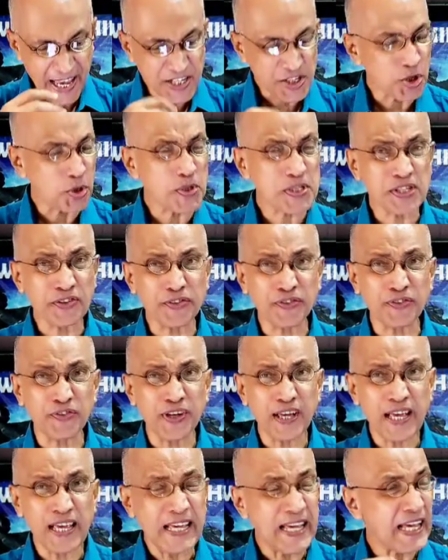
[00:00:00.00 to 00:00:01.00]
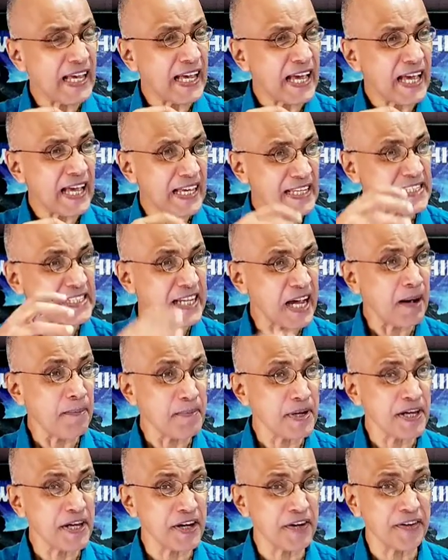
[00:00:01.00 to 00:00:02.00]
And Joseph has come
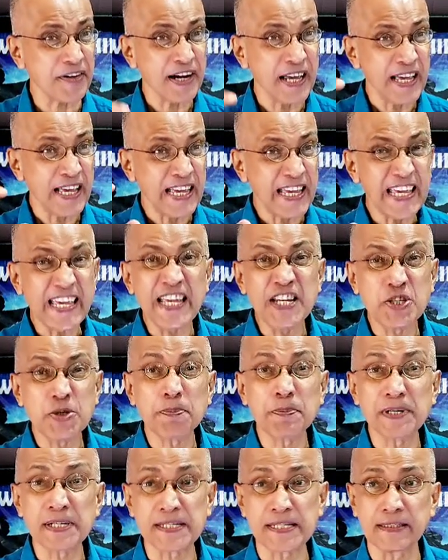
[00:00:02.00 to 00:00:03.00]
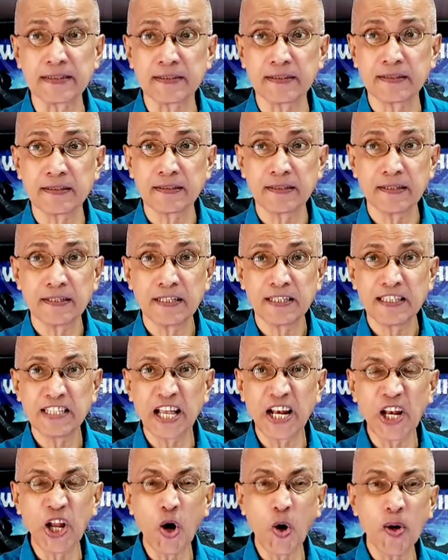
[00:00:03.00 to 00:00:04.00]
here into prison.
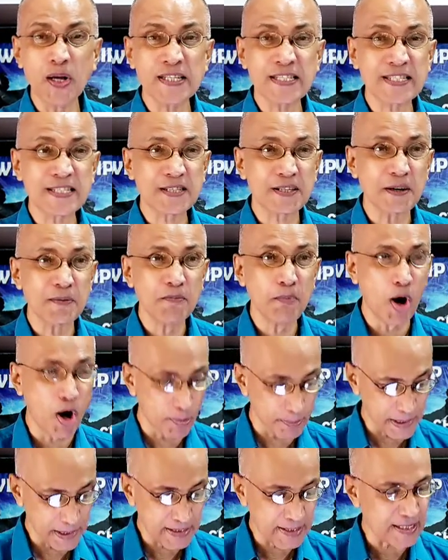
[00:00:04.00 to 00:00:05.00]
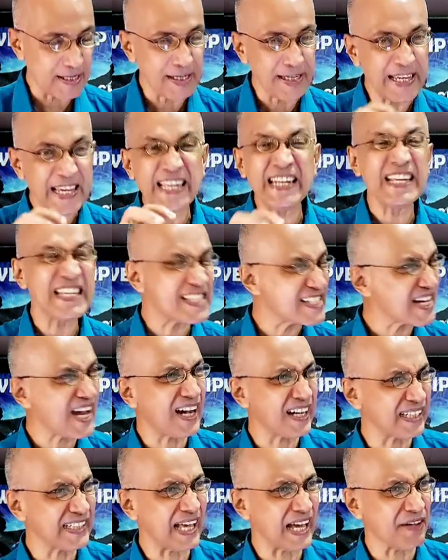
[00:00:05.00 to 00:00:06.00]
The lowest moment in his
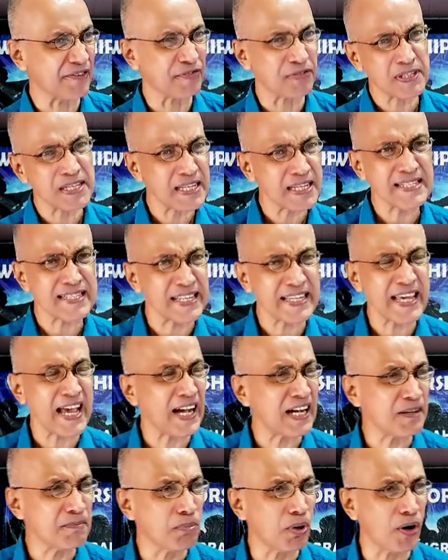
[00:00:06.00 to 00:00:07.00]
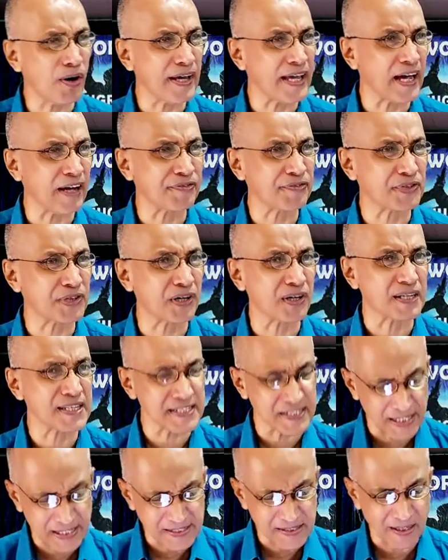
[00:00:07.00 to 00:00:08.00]
young life. He's a young boy after all.
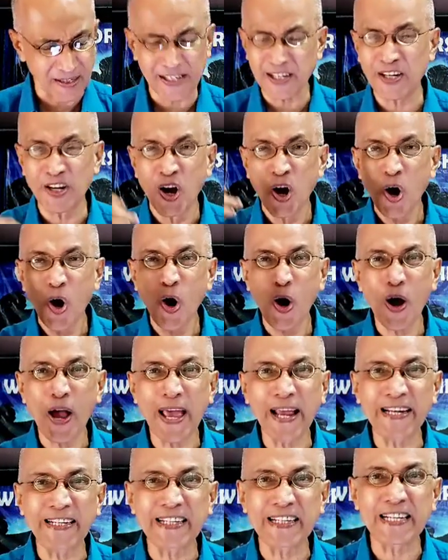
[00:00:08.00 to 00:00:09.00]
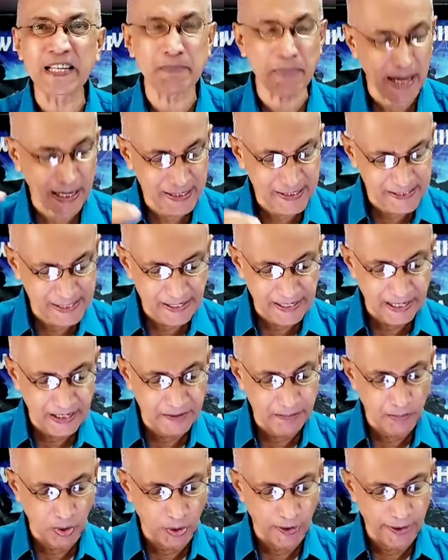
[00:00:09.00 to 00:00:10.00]
He's not an elderly man, he's a
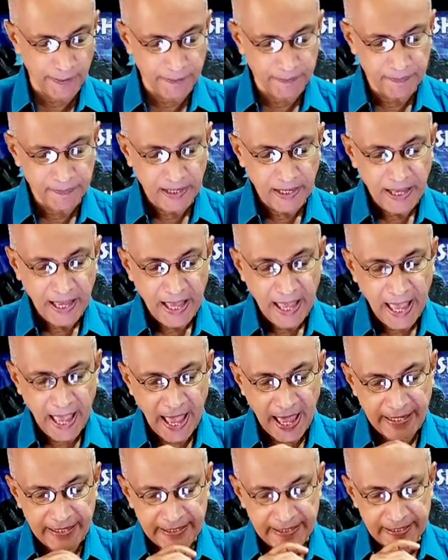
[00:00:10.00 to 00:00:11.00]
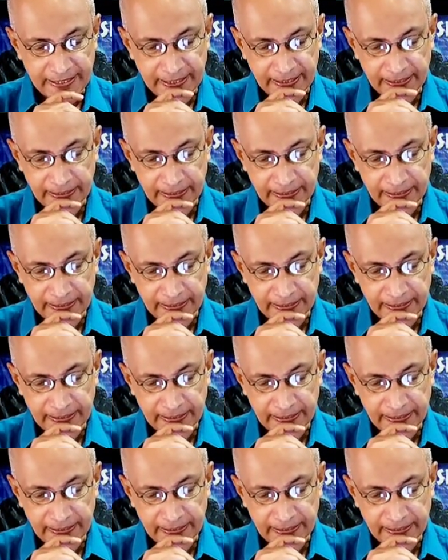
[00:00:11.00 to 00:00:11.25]
young boy. And